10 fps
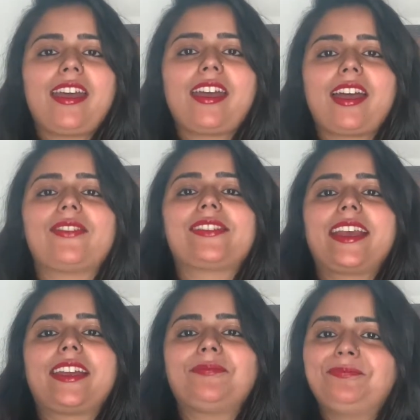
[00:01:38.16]
I was
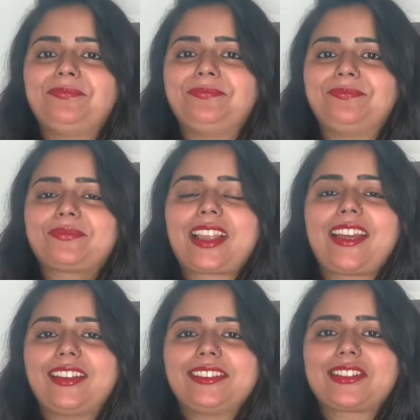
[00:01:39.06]
like, I
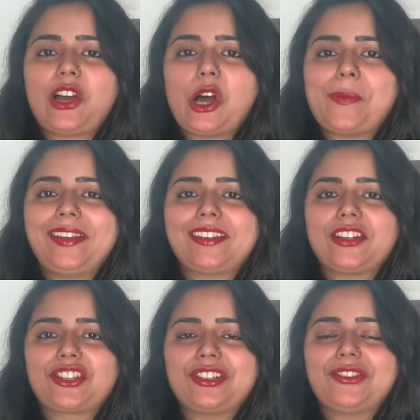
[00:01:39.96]
got this comment, I
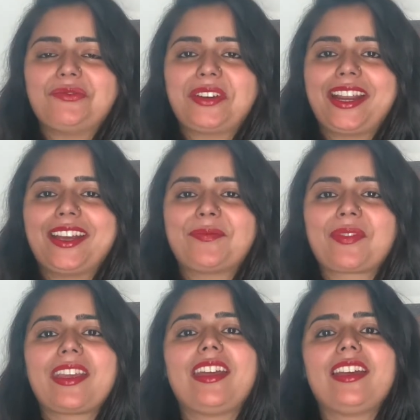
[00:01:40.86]
should read
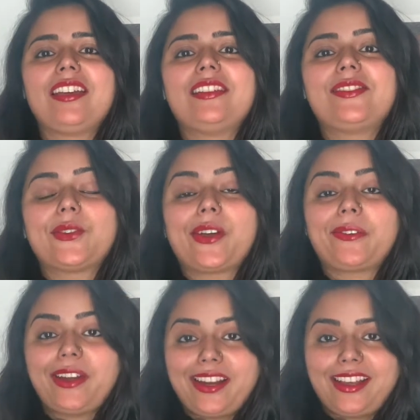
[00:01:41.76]
it. So I
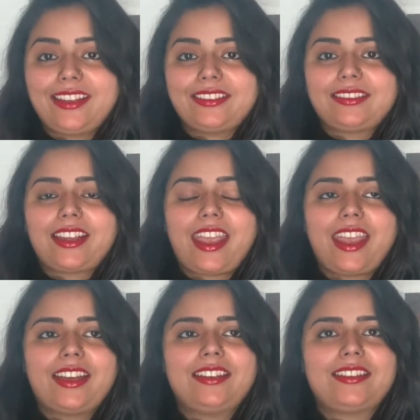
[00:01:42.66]
read it,
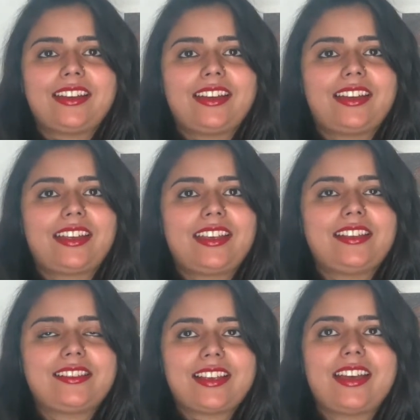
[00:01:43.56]
and he
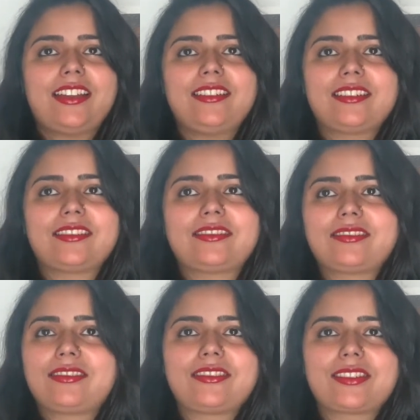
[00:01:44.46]
said
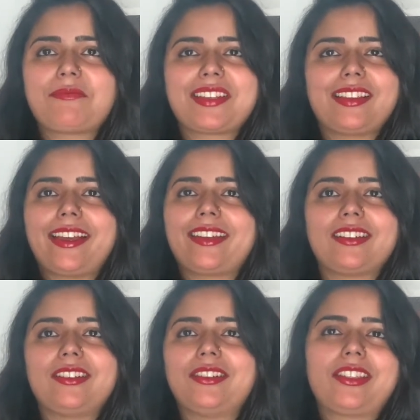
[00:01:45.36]
something
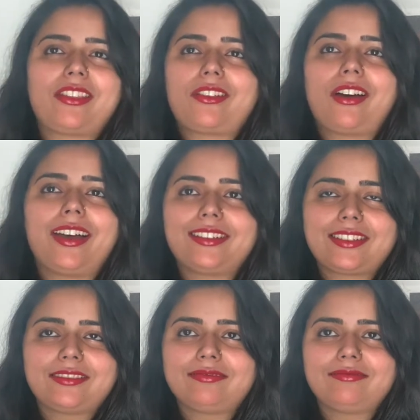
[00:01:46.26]
like, good
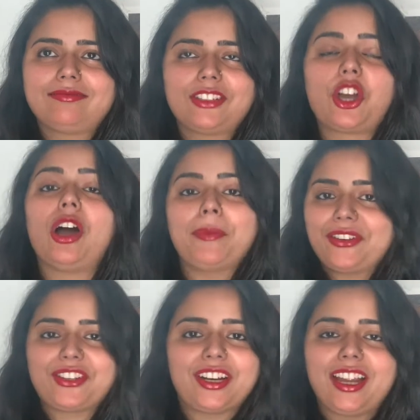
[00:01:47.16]
thought, the
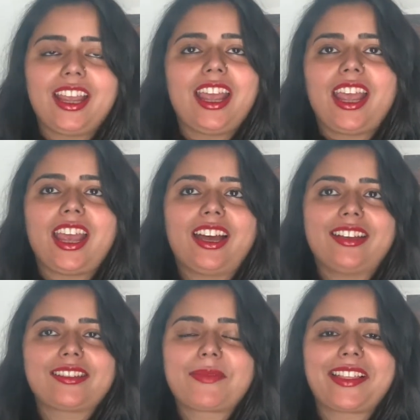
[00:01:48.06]
commenter,
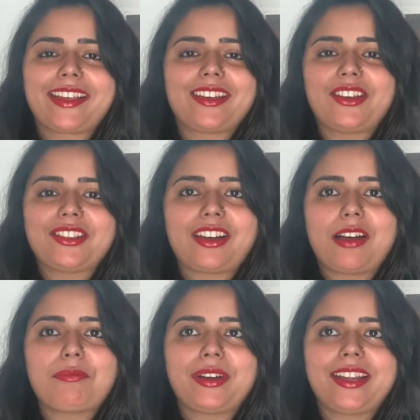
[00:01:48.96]
something like good
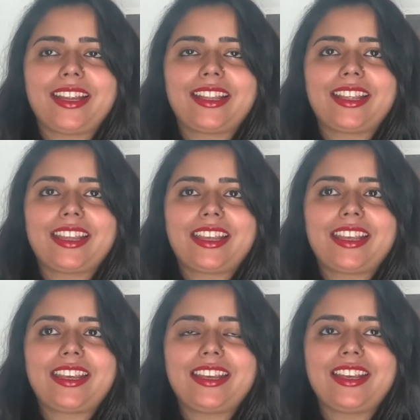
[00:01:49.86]
thought, but
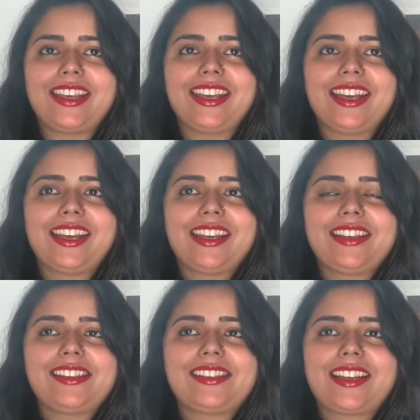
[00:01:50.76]
he
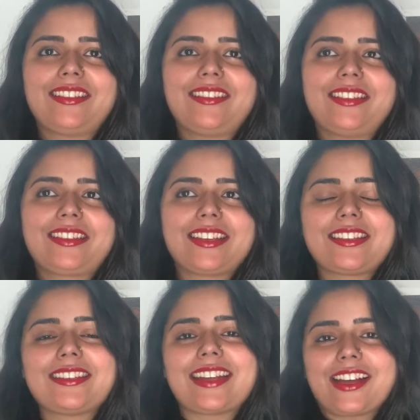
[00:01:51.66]
said this
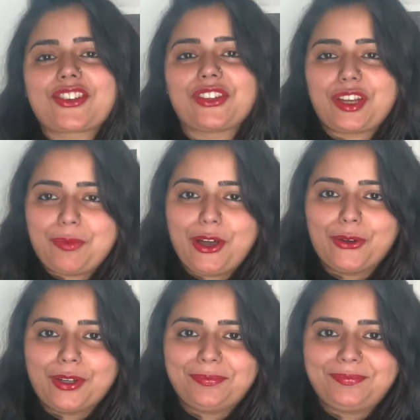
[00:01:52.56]
isn't actually a
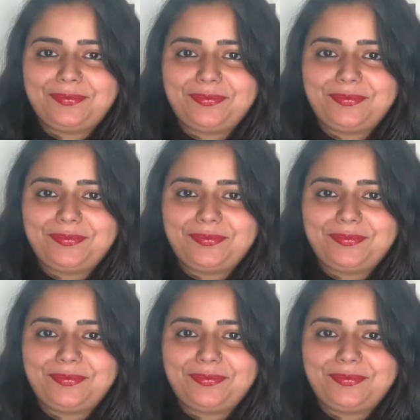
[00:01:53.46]
poem.